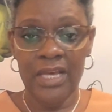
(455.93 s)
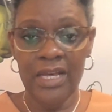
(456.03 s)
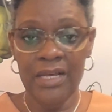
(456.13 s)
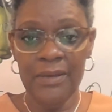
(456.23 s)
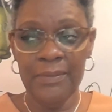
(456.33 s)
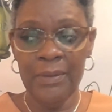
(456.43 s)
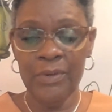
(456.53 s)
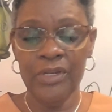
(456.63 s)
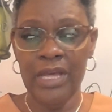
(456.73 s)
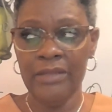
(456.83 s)

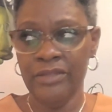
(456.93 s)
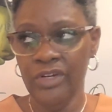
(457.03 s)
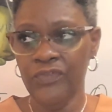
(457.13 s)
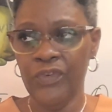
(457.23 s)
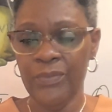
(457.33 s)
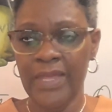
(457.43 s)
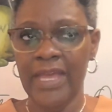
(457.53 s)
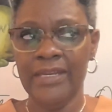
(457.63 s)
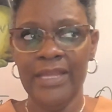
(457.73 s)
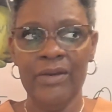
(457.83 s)
I learned from
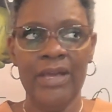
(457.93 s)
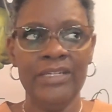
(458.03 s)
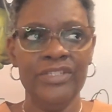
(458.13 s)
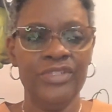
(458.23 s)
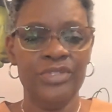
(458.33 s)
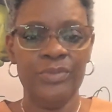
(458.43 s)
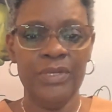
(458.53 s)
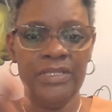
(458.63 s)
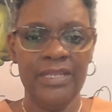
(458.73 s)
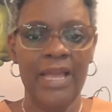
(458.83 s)
that. Now I need to
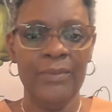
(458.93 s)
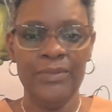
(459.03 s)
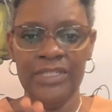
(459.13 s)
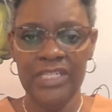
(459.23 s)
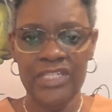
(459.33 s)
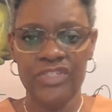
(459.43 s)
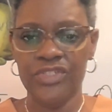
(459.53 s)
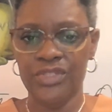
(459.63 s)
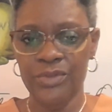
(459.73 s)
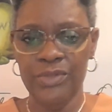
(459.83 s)
spend time with each
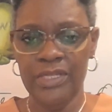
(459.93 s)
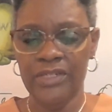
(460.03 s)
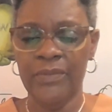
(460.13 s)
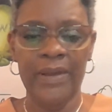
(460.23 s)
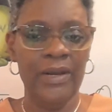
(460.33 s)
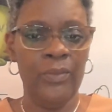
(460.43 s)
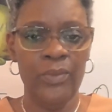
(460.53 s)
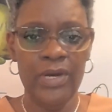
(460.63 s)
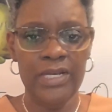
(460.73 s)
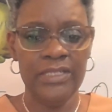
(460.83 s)
student, no matter
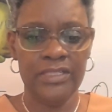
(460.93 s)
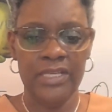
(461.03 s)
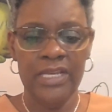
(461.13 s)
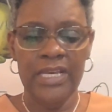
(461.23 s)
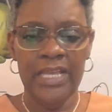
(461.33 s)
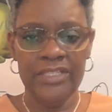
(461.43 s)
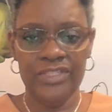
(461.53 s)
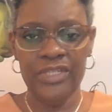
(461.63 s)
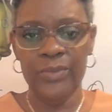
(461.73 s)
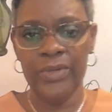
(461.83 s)
what,
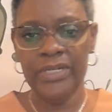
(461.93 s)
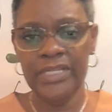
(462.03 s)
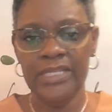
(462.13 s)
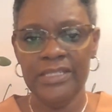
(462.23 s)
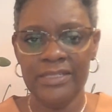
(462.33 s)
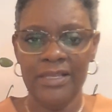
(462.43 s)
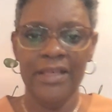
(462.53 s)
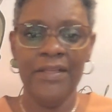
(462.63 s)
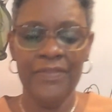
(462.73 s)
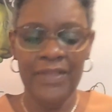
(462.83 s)
and see where it is
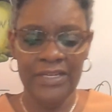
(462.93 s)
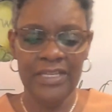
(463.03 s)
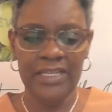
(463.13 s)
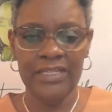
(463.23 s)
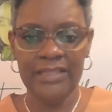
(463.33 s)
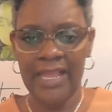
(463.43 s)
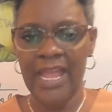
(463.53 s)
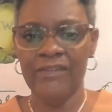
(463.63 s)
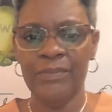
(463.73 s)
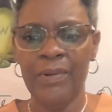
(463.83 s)
they need. They're
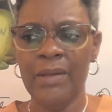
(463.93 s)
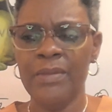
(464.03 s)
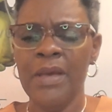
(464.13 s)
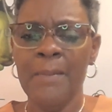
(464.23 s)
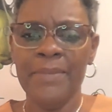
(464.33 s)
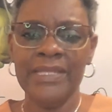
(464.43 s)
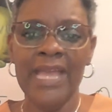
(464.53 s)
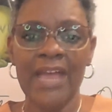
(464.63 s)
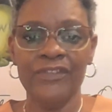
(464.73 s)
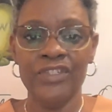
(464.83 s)
having a problem, but
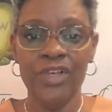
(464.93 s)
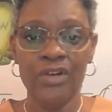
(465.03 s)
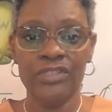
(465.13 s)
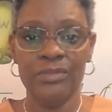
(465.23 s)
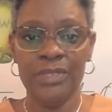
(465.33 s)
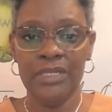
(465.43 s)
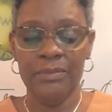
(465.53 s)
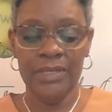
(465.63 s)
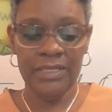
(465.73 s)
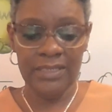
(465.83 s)
they have to talk to
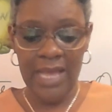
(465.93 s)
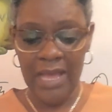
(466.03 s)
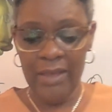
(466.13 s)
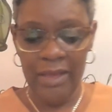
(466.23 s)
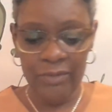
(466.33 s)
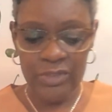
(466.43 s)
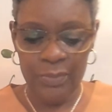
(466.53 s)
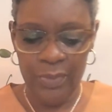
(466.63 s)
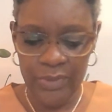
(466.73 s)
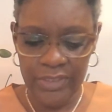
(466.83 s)
me, because I
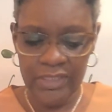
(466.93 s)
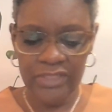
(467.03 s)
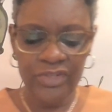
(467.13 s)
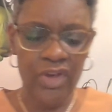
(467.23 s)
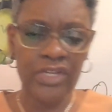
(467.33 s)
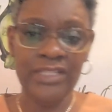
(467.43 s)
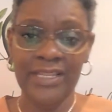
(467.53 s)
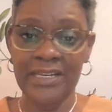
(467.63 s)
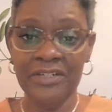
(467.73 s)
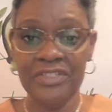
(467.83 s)
was pointing and
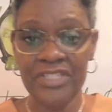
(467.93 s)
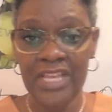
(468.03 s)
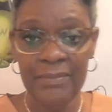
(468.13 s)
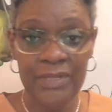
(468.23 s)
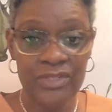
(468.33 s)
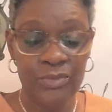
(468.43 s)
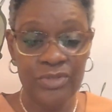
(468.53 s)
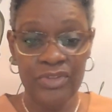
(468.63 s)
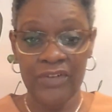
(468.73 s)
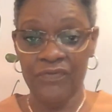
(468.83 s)
talking. They didn't understand me, so
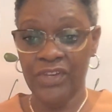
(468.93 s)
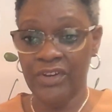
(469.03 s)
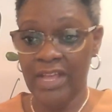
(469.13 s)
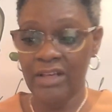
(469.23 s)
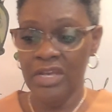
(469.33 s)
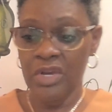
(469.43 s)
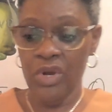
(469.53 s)
we're trying to figure it out.